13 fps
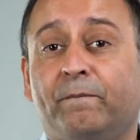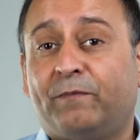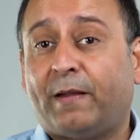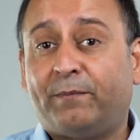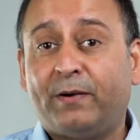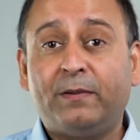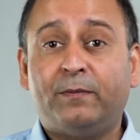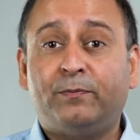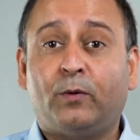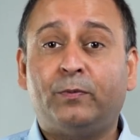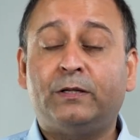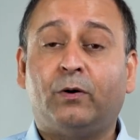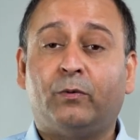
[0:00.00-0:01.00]
At Premier
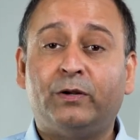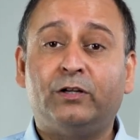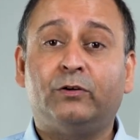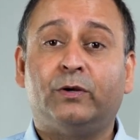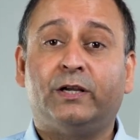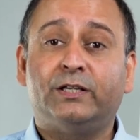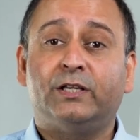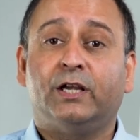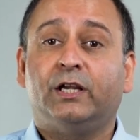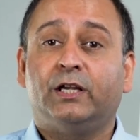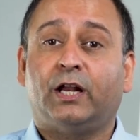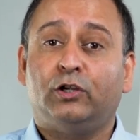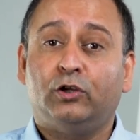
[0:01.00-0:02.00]
Property, what we do is,
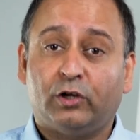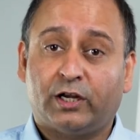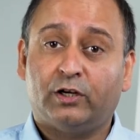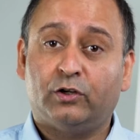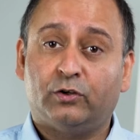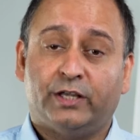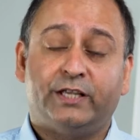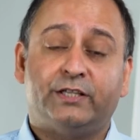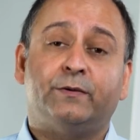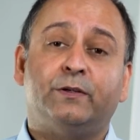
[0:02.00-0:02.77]
you know, you can do this,